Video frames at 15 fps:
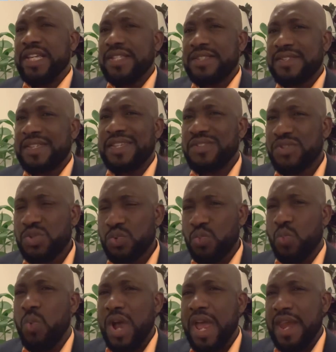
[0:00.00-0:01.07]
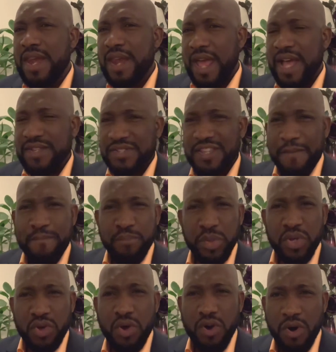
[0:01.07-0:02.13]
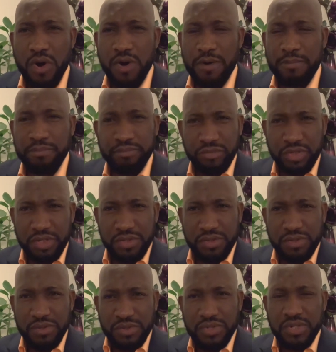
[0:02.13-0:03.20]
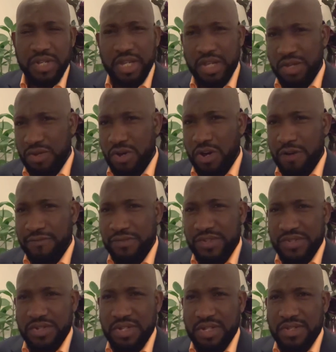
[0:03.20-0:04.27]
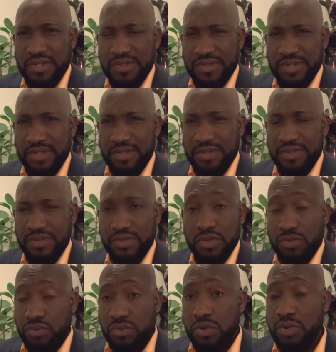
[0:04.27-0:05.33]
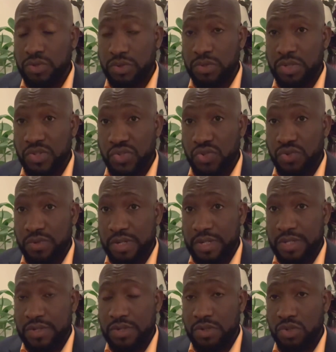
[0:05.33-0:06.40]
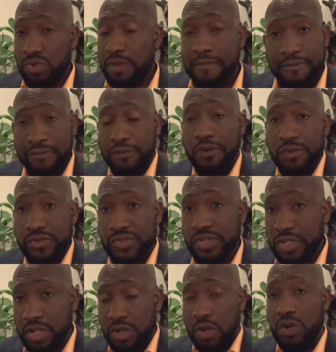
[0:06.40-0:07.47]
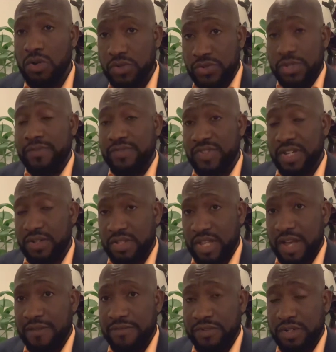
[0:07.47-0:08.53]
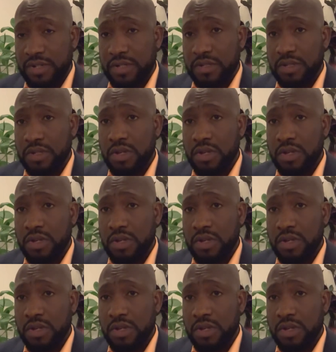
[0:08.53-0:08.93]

Since when has it become the duty of the citizens to go to the street to enforce the laws of South Africa?